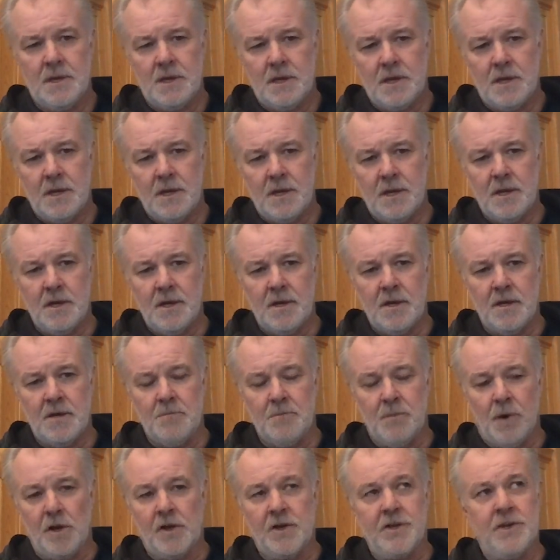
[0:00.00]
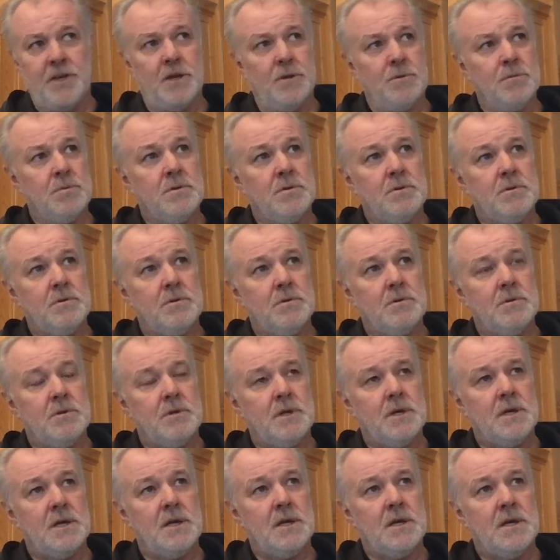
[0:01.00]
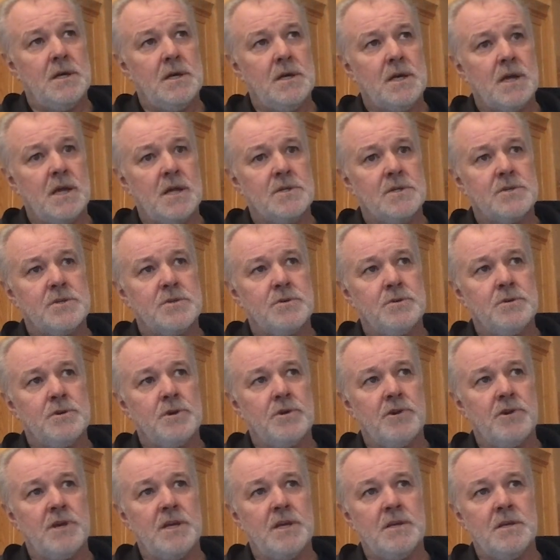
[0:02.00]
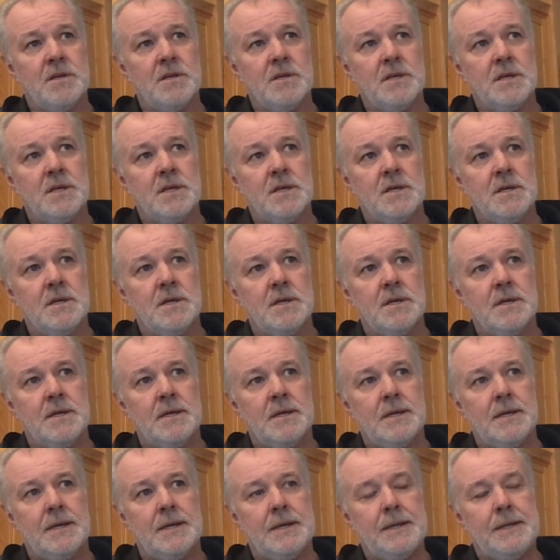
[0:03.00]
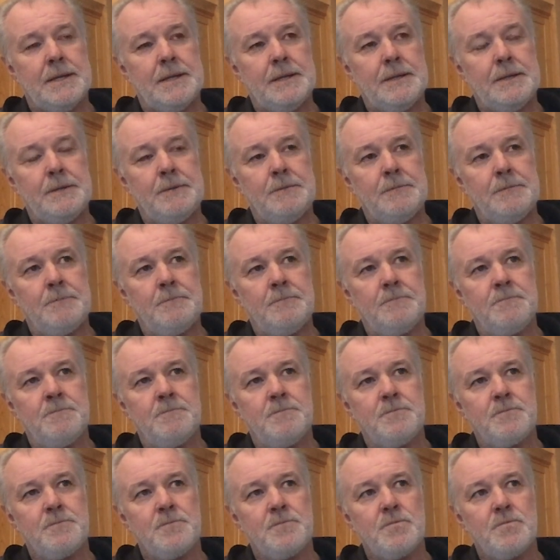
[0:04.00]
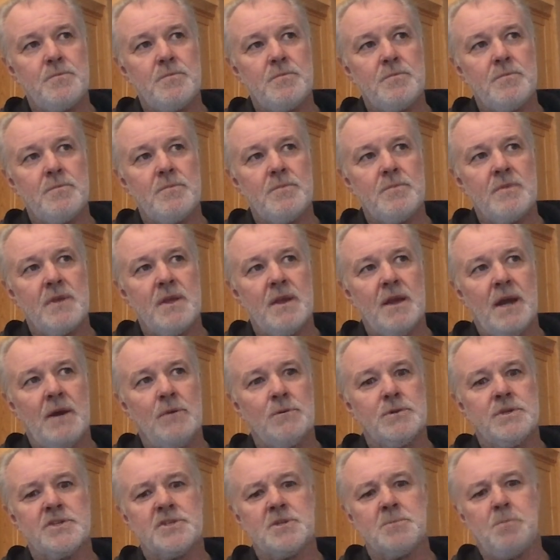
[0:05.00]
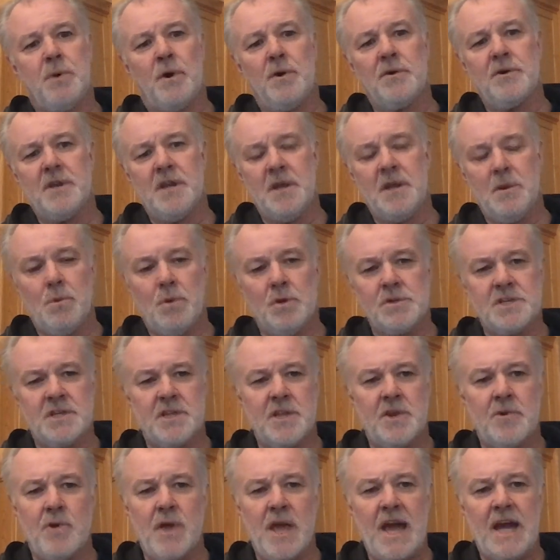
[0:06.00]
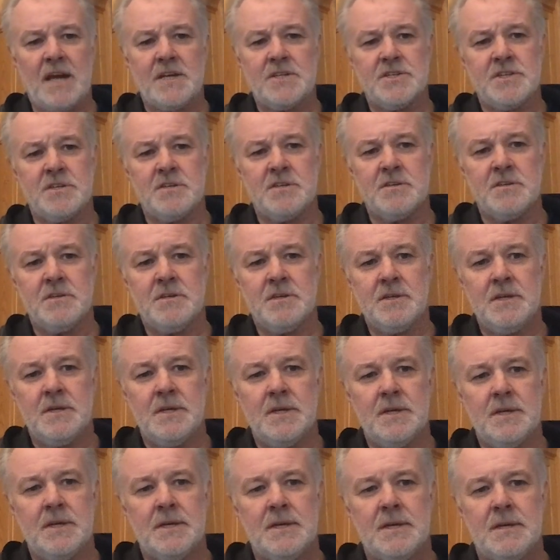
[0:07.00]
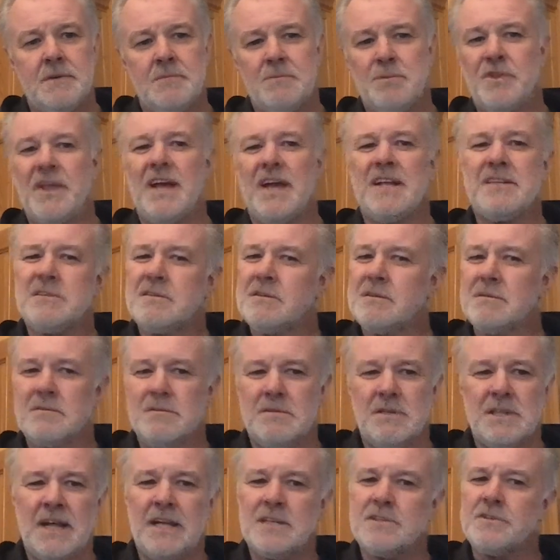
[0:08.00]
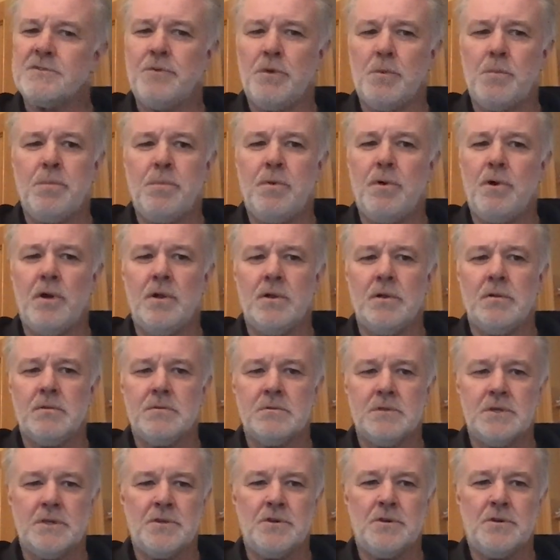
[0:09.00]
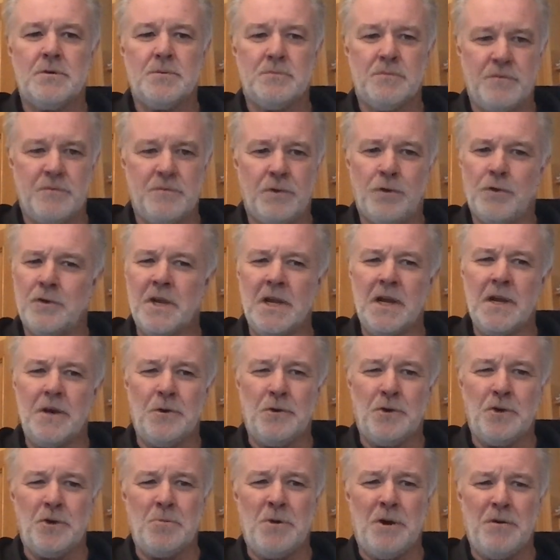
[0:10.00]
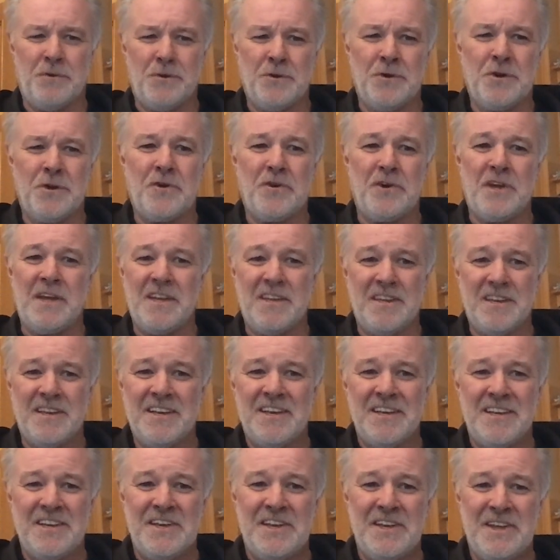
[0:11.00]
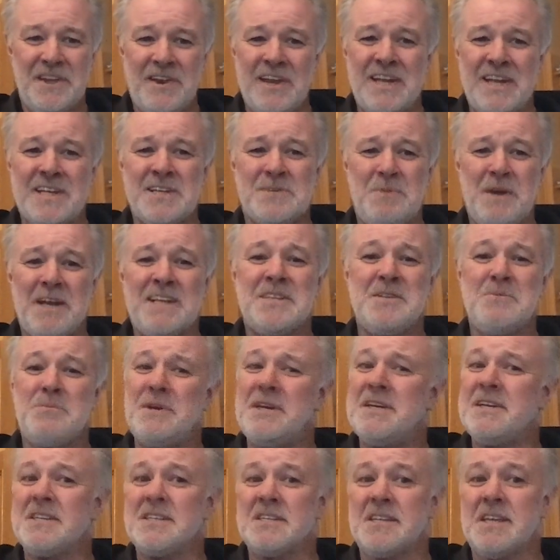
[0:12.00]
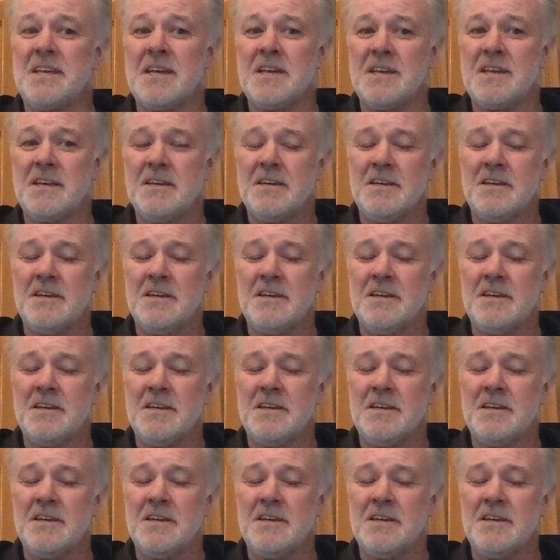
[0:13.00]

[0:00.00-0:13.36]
at Molineux against Hungary. How disappointing he was in the reaction, but that's football. 4-0 at home off Hungary. You'd expect a bit of stick.